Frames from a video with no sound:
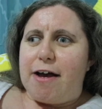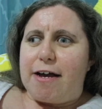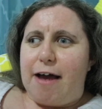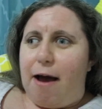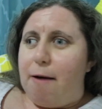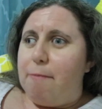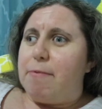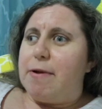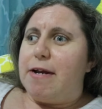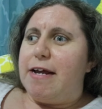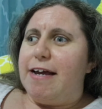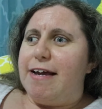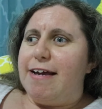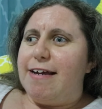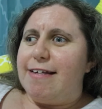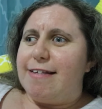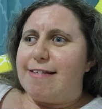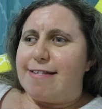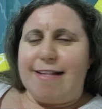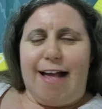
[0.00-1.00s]

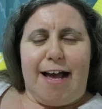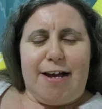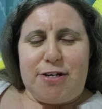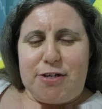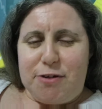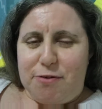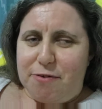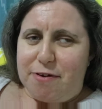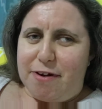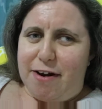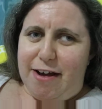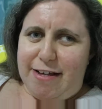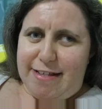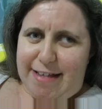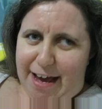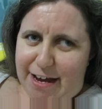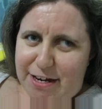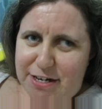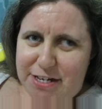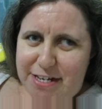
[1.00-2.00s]
company /
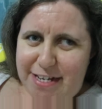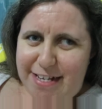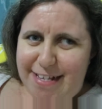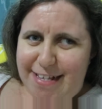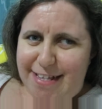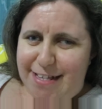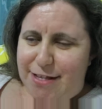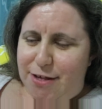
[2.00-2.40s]
organisation,